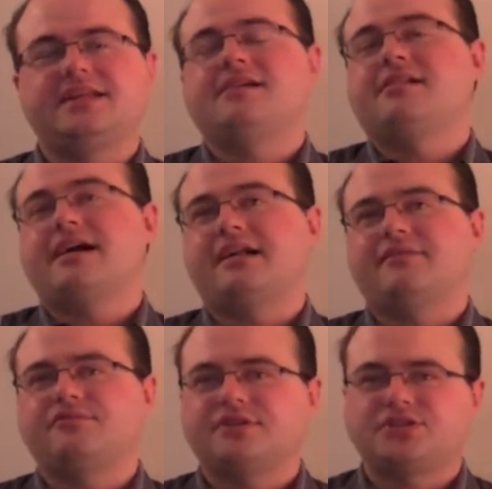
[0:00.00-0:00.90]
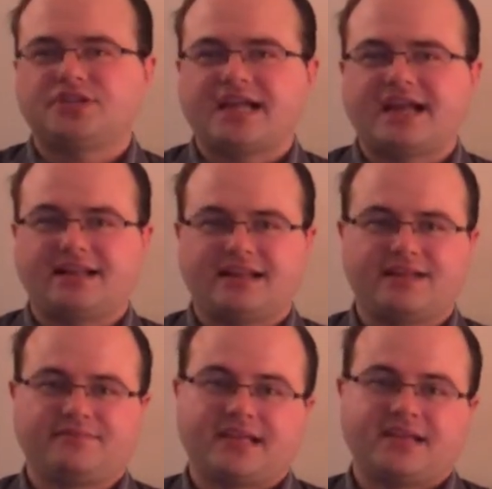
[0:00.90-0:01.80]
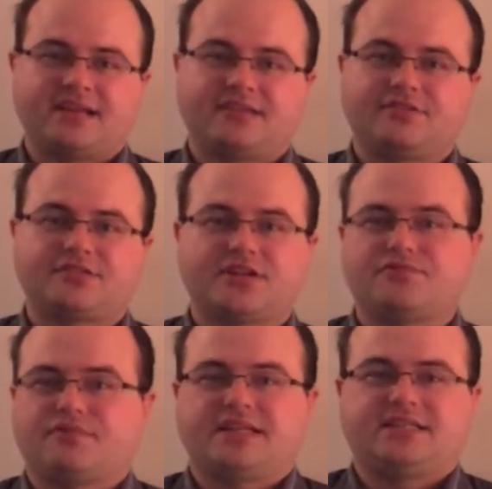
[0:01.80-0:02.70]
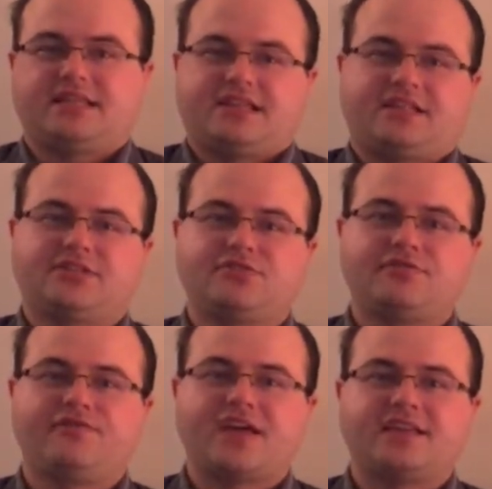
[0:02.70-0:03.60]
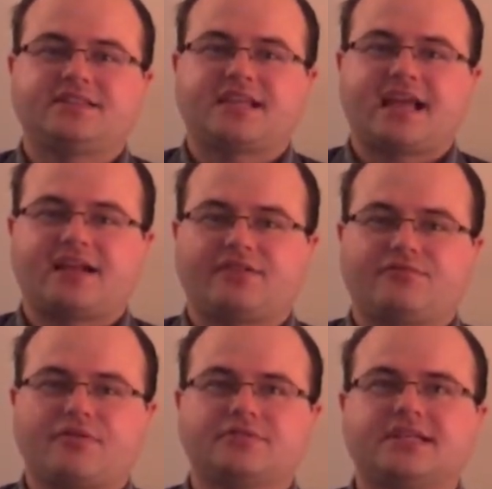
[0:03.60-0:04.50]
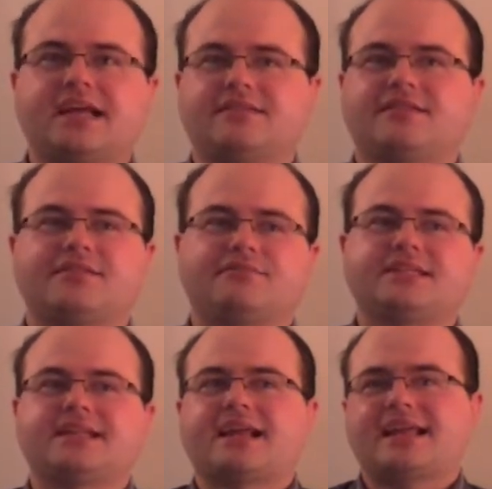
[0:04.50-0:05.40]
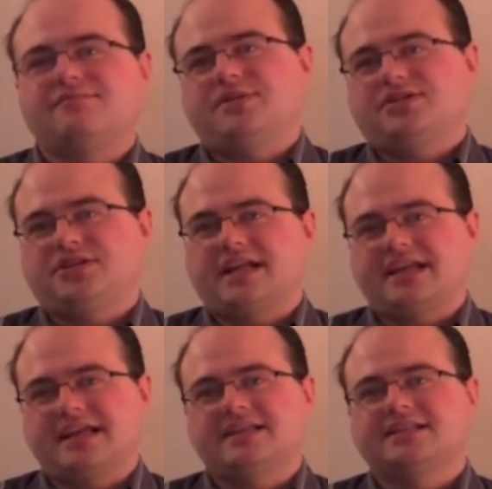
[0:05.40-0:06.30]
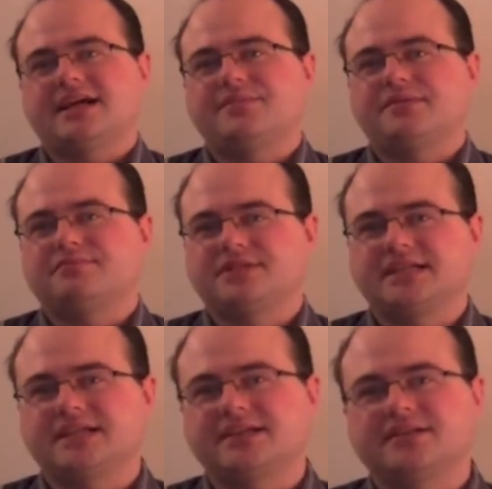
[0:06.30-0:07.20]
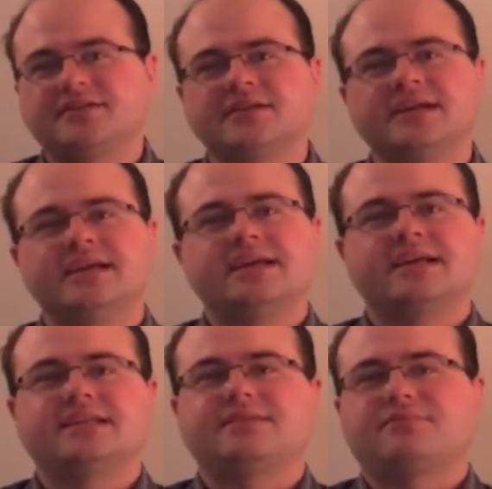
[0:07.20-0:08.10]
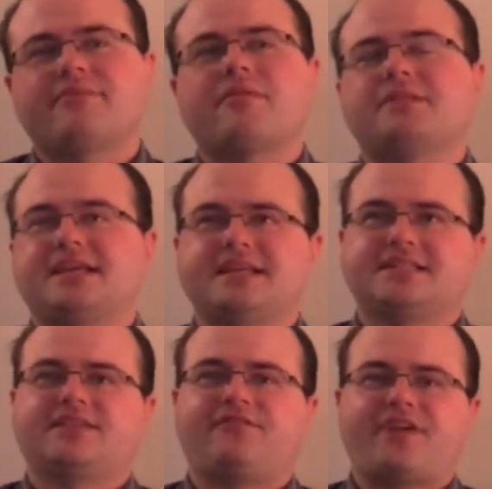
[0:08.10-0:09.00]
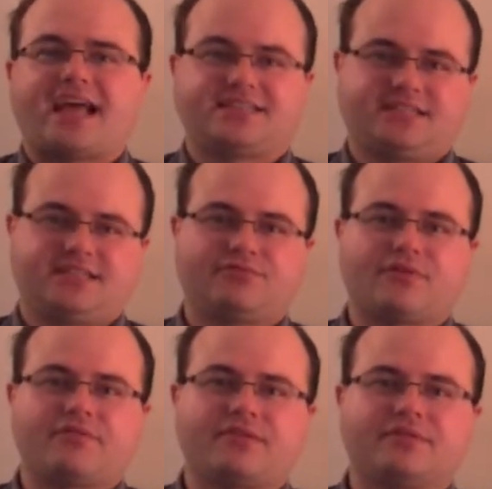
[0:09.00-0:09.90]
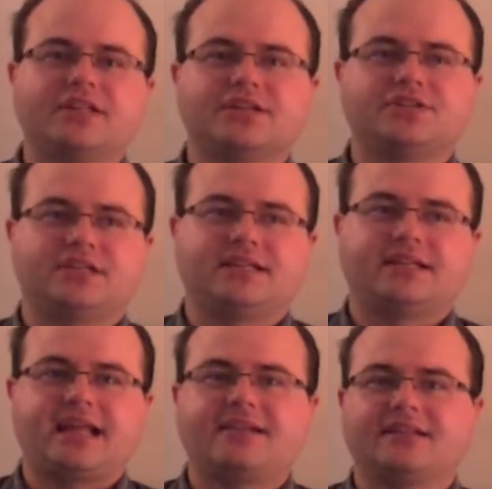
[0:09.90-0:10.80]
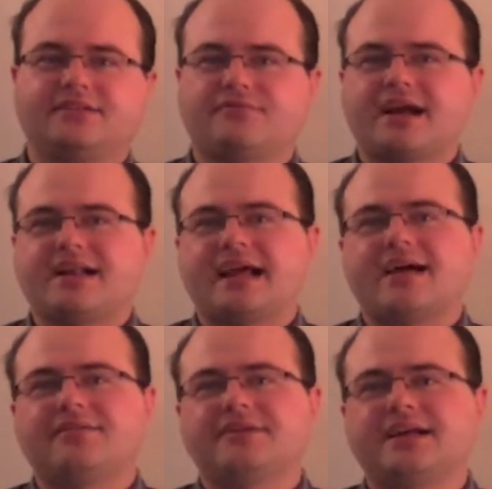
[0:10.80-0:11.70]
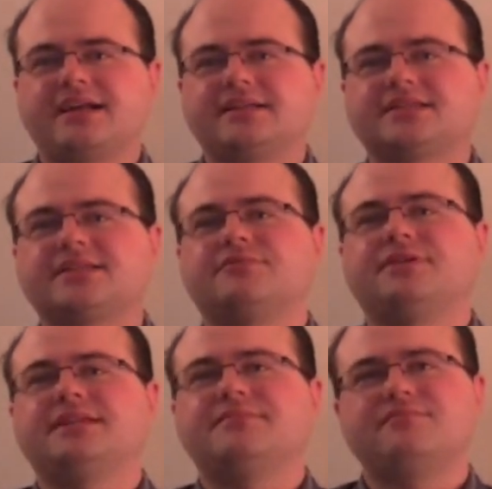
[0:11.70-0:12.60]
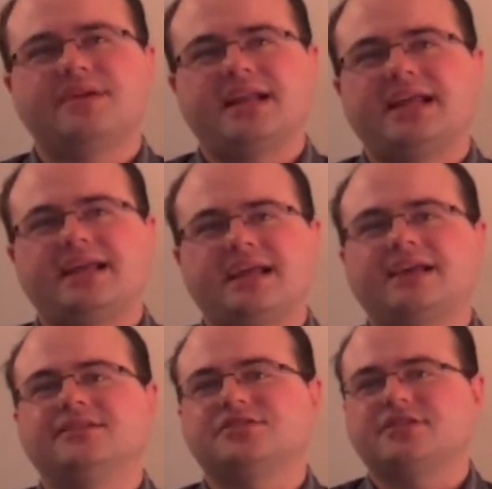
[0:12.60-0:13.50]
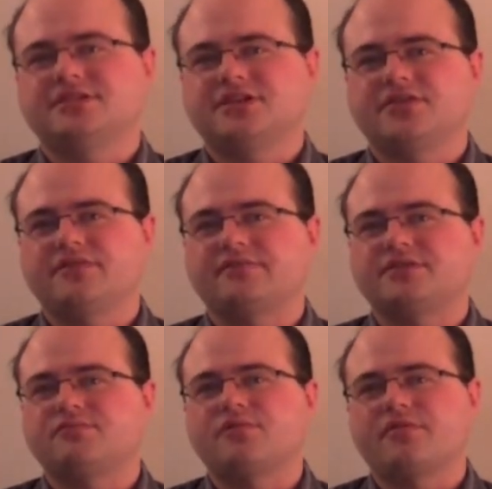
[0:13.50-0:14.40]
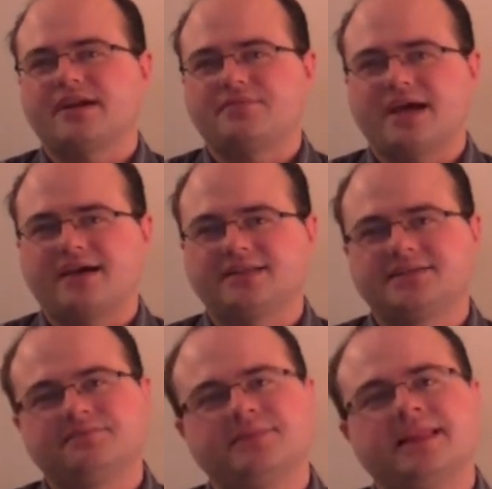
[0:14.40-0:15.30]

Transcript: decline of Christianity. There's no reason that the two faiths can't grow together. The reason I keep mentioning Islam in particular is it probably is the fastest growing religion in England right now, and it's the one that many English conservatives are worried about.